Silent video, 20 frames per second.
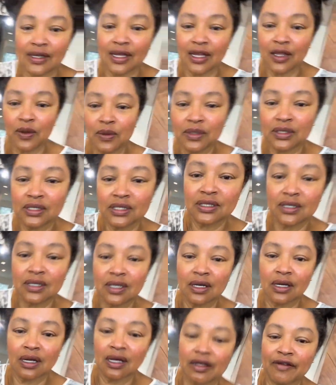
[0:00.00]
Is
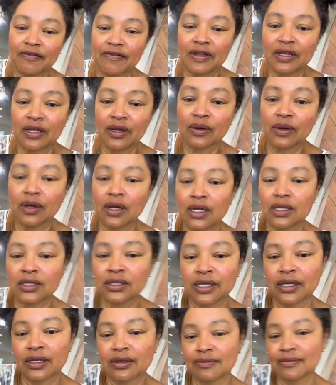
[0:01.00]
anyone stuck on video
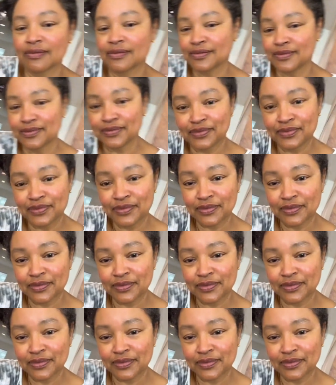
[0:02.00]
content?